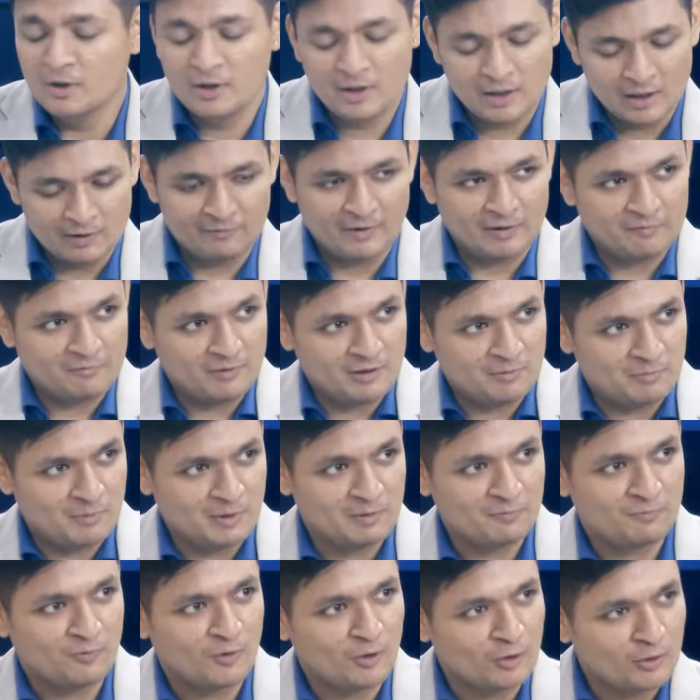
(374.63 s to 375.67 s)
In fact, we've
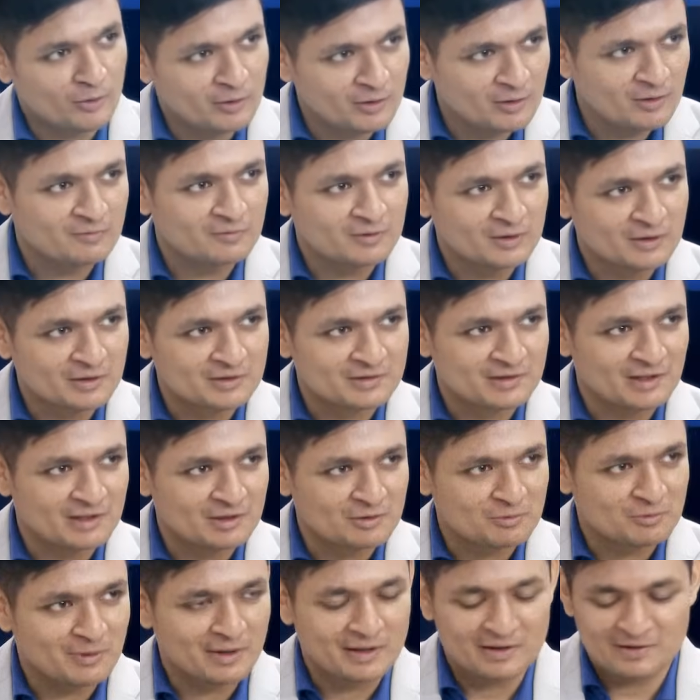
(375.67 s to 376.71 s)
been following your work since
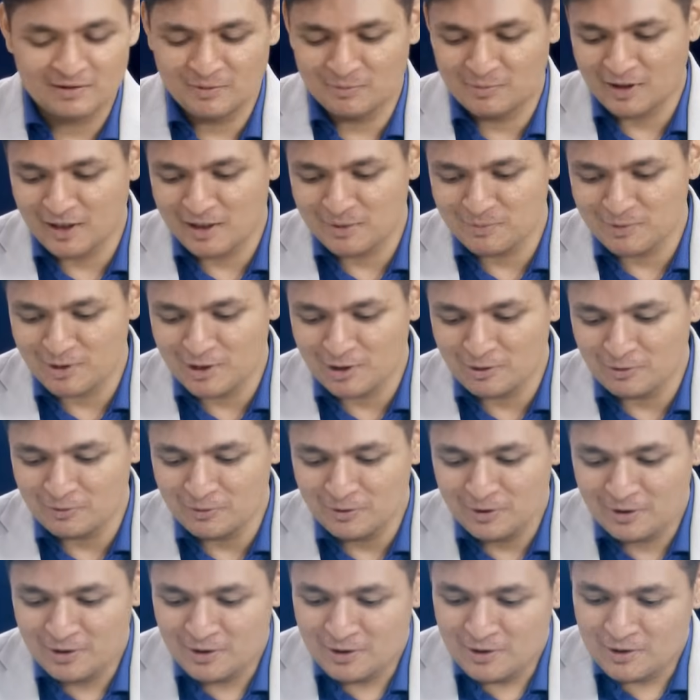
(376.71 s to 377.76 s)
quite some time now.
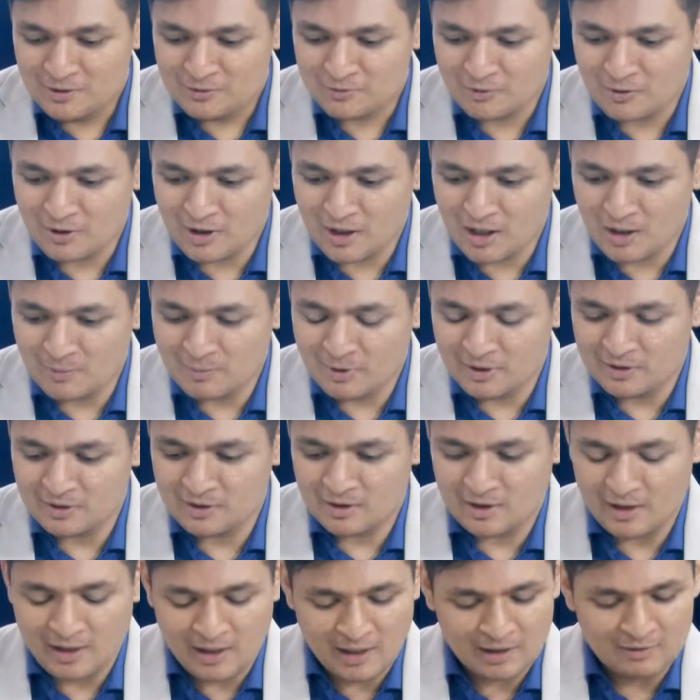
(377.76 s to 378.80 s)
So Aman,
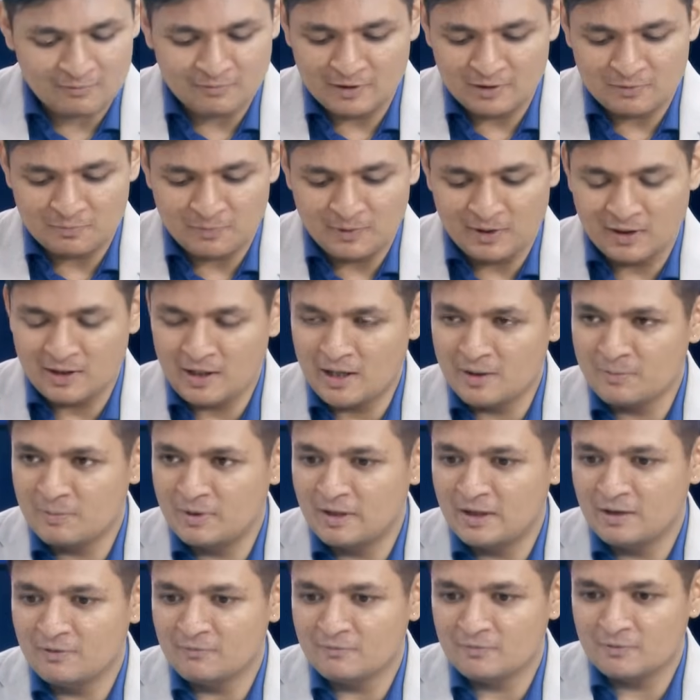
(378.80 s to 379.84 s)
as we speak, I
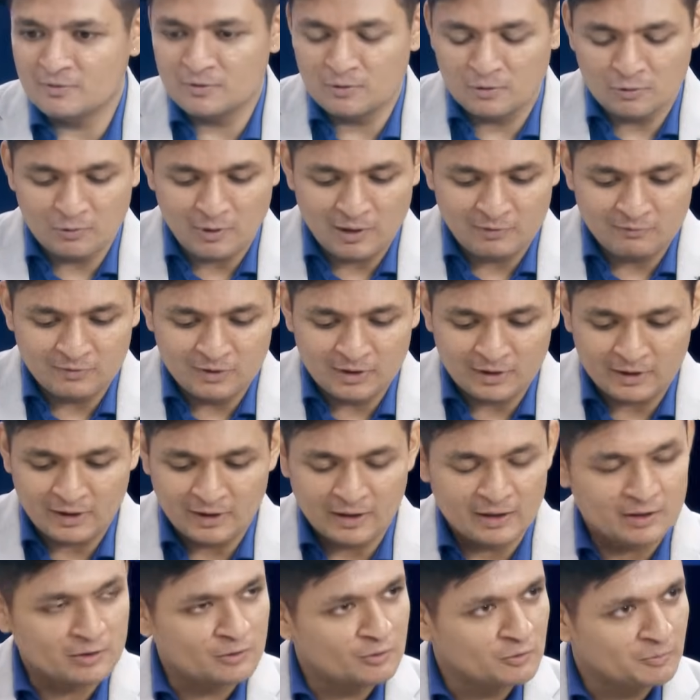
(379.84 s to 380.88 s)
believe you are working
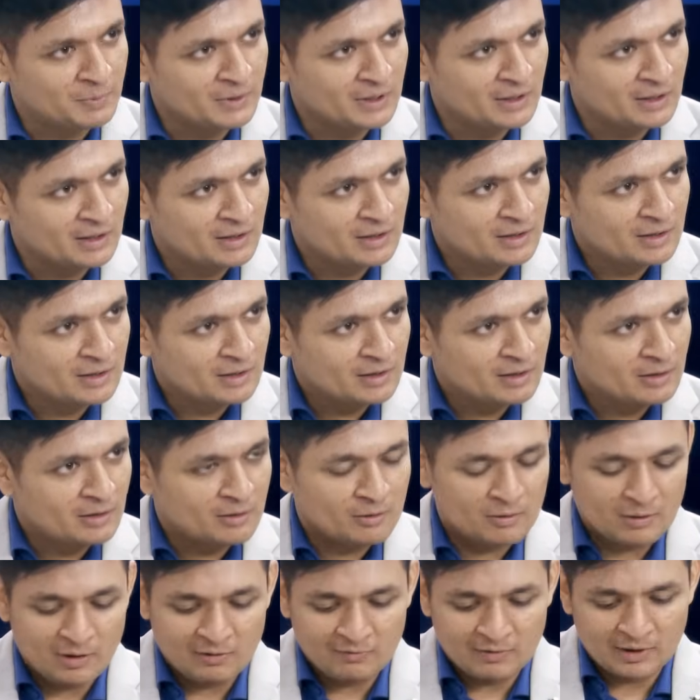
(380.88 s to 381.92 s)
in UP,
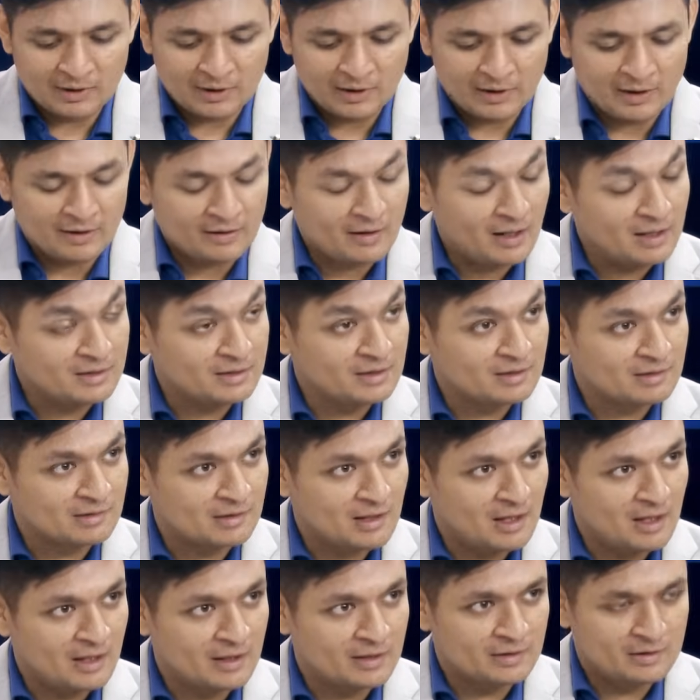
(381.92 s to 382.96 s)
you are working in
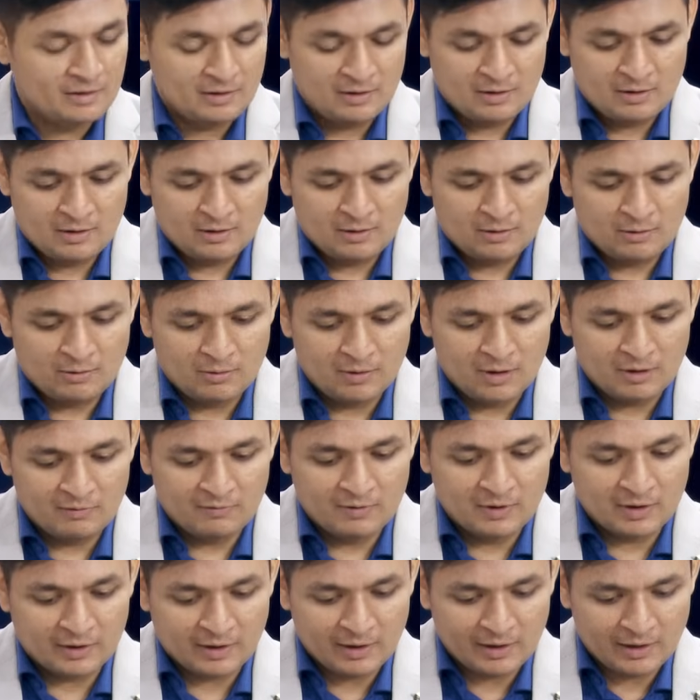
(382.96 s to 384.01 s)
Rajasthan, you are
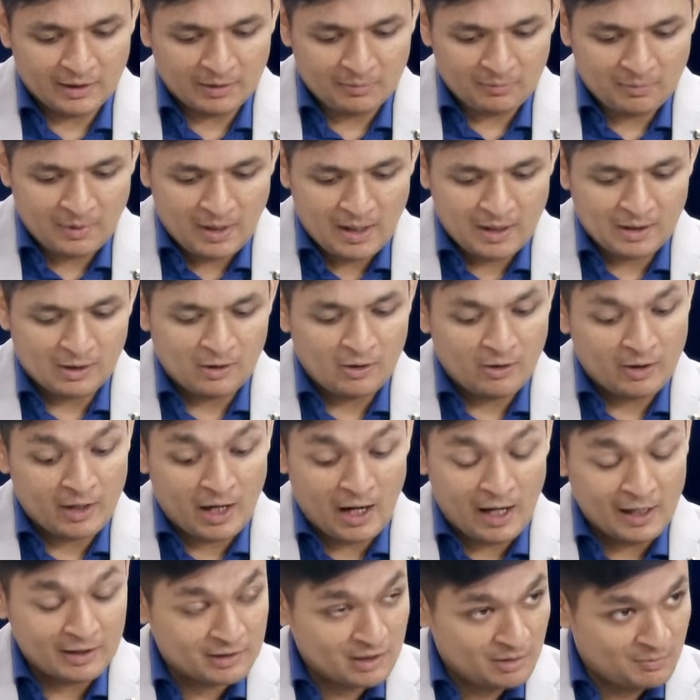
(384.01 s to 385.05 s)
working in Bangalore,
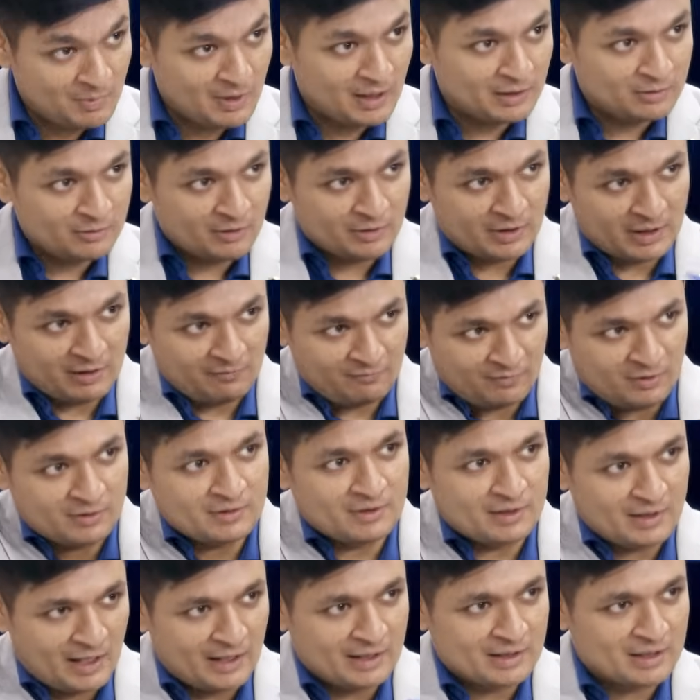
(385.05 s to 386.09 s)
Hyderabad. Your team was
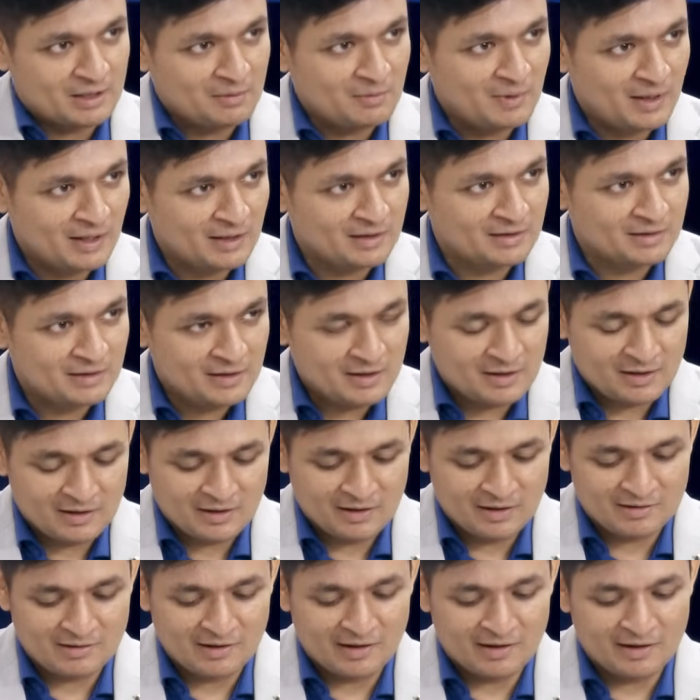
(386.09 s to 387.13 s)
in Hyderabad
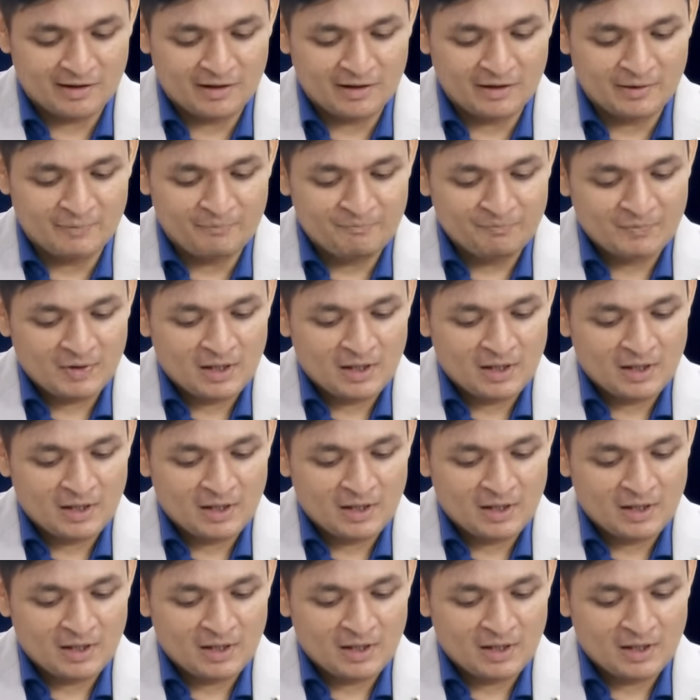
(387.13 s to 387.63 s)
recently.